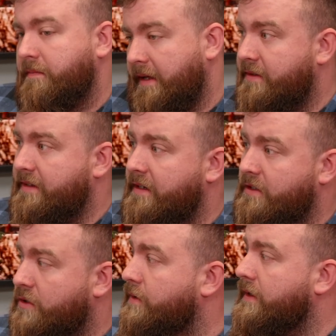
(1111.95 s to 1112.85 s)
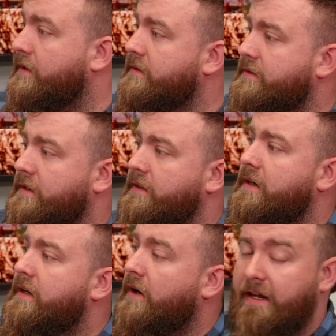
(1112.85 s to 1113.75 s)
like you said, 2 years or
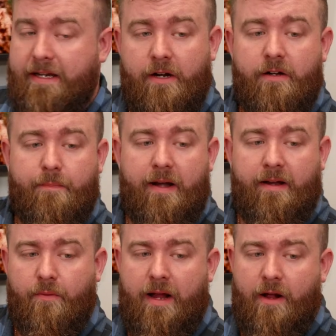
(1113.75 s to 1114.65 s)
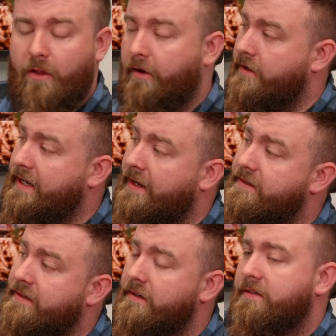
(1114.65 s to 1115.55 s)
a year, depending on how long your tenant's there.